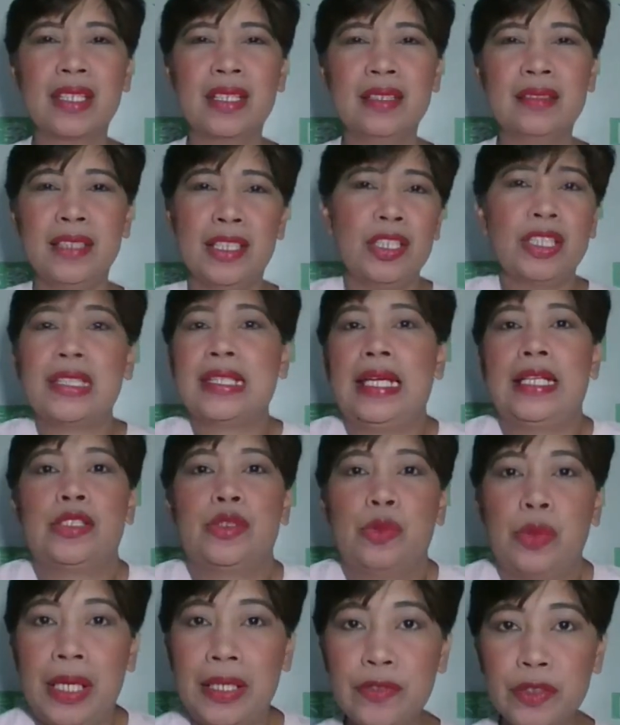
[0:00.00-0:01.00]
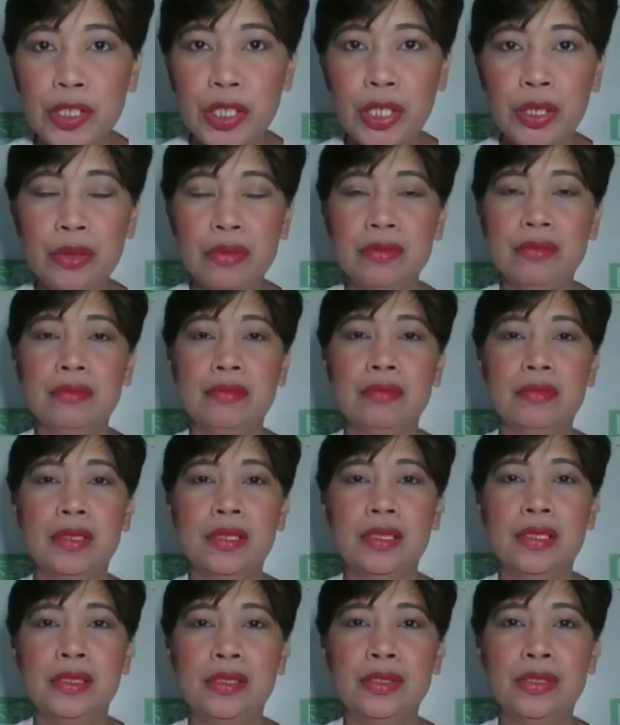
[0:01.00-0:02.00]
they don't like to wait for you.
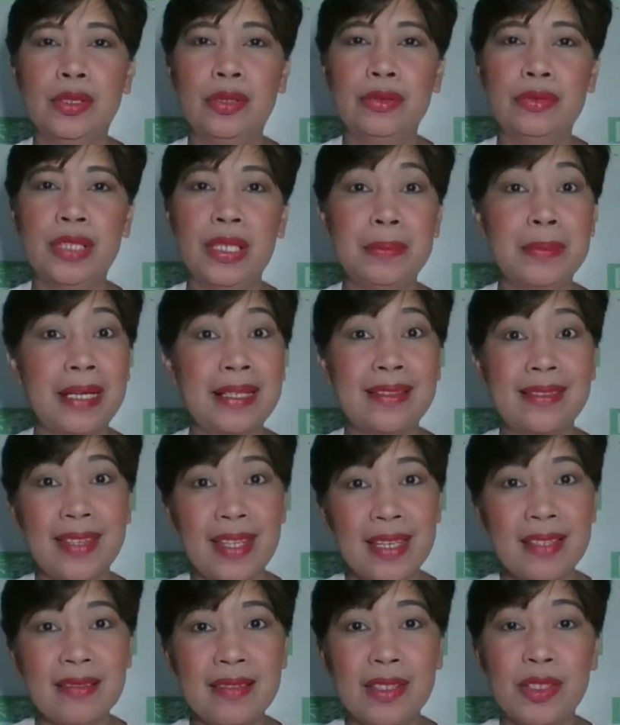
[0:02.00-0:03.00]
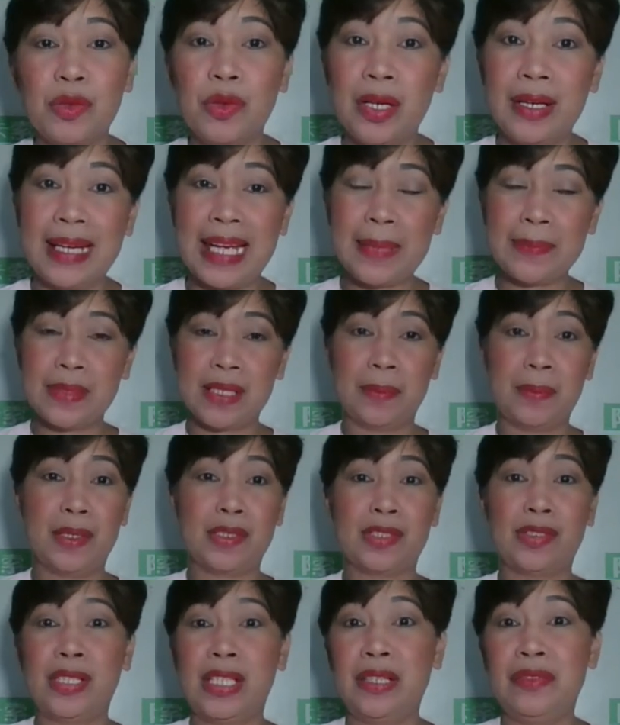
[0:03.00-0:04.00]
So they might think that you are absent because
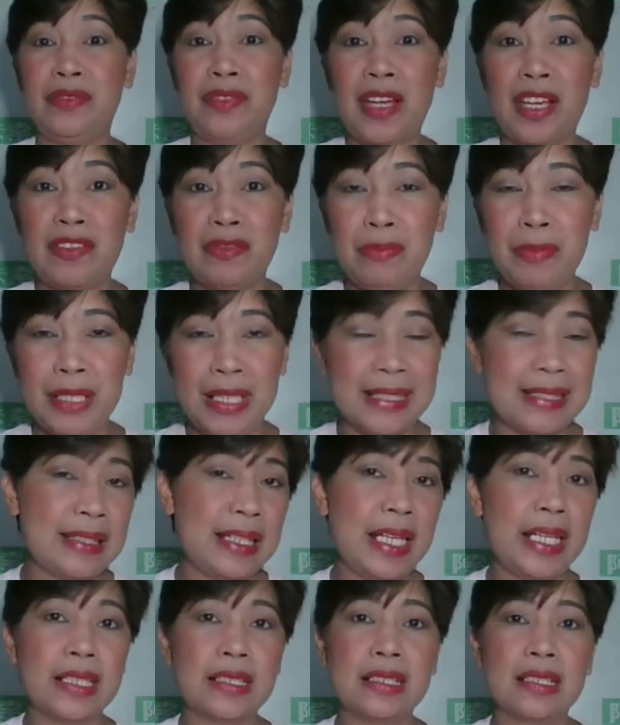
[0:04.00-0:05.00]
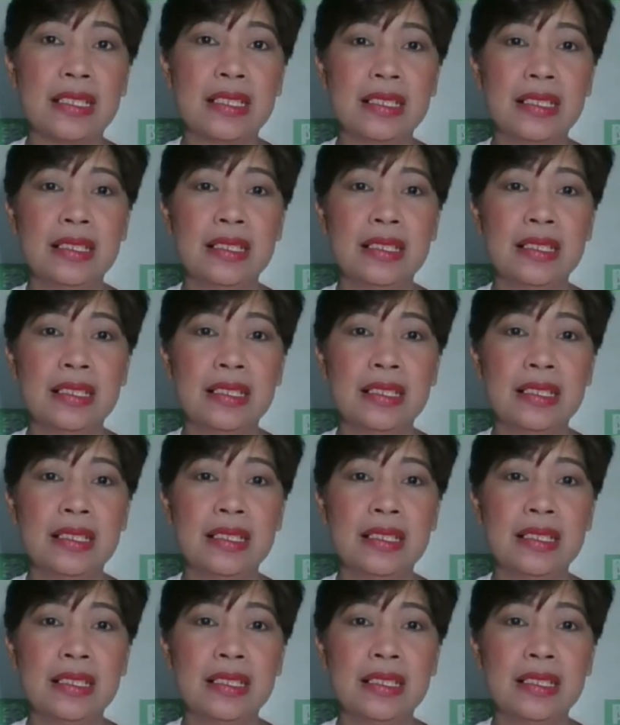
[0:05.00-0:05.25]
you're already 5 minutes late.